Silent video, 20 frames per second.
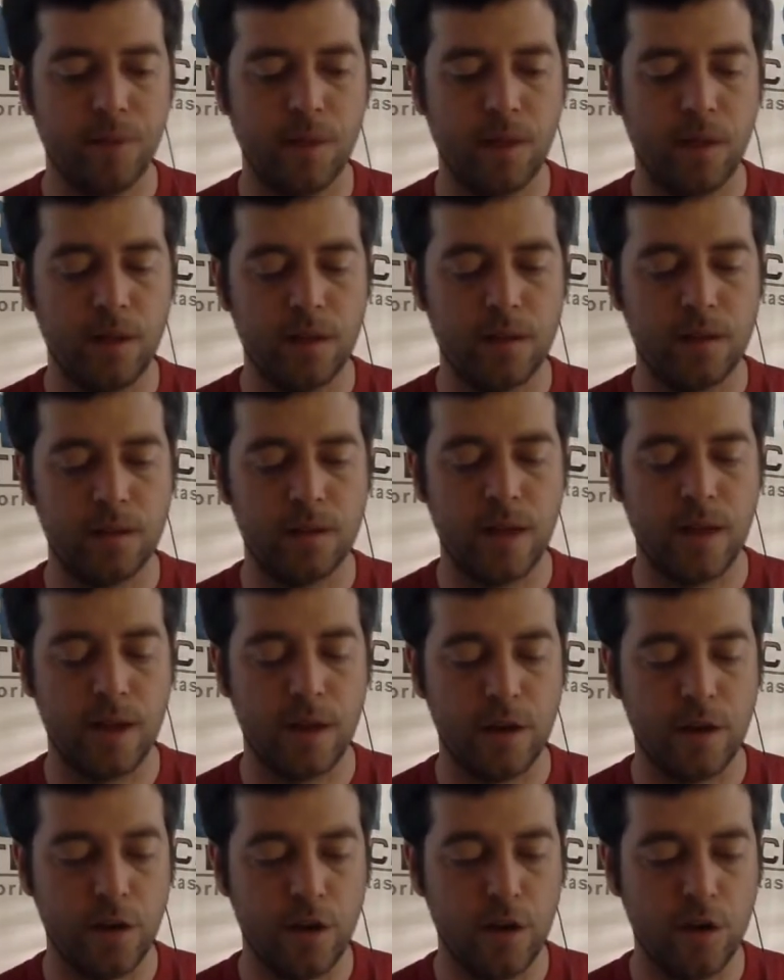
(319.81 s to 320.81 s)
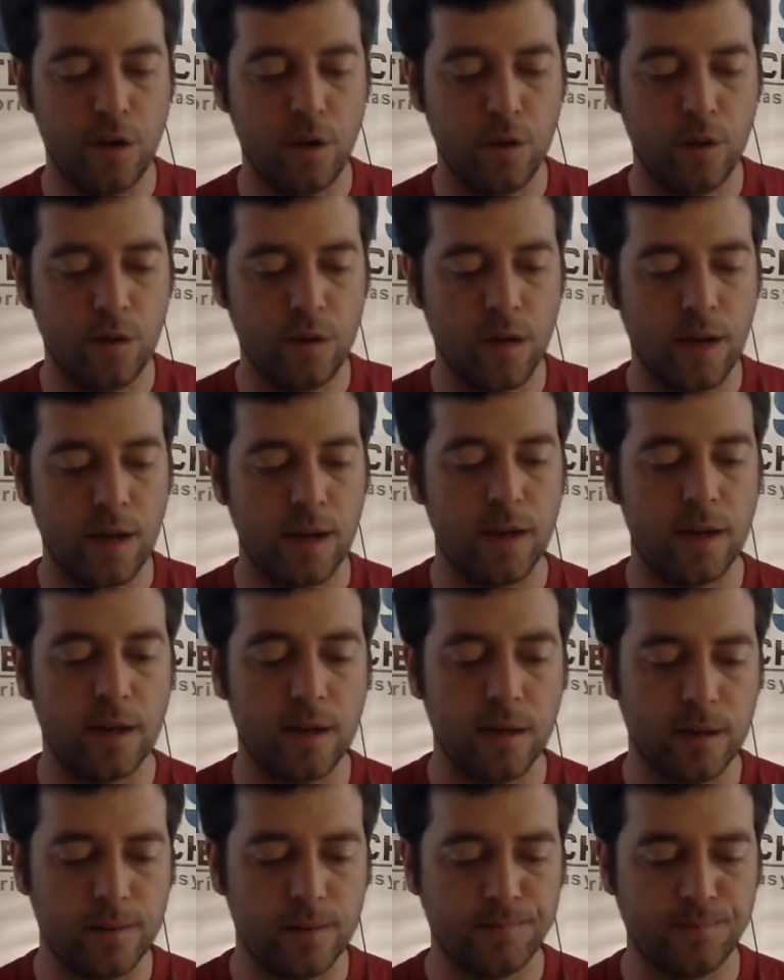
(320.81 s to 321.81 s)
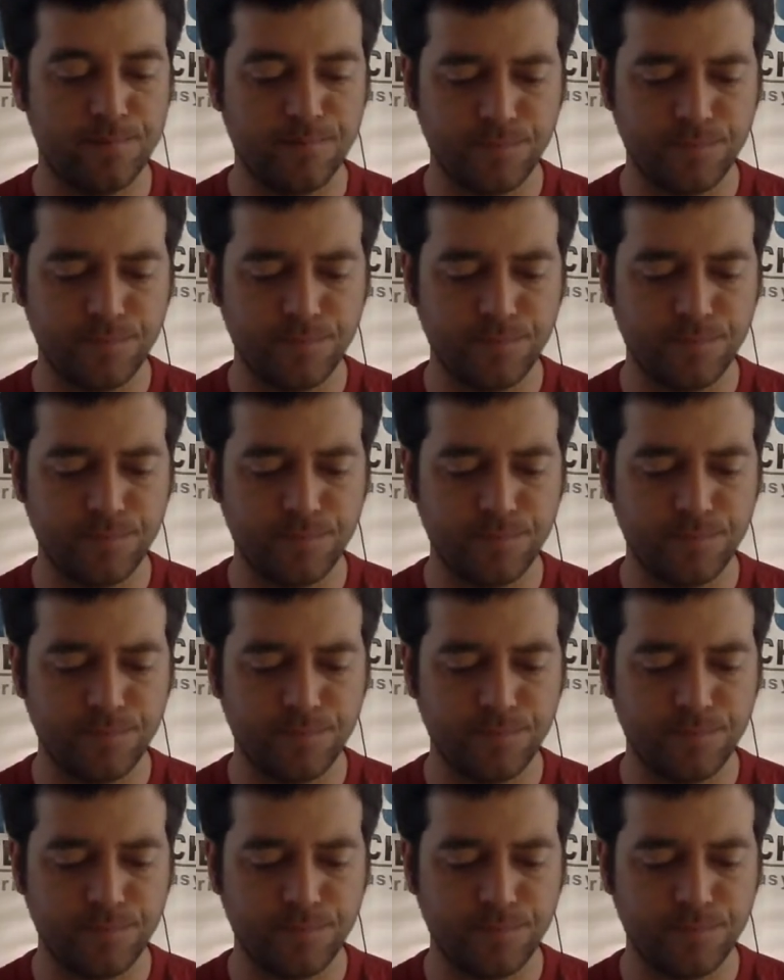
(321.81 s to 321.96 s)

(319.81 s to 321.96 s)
It's at noon, and I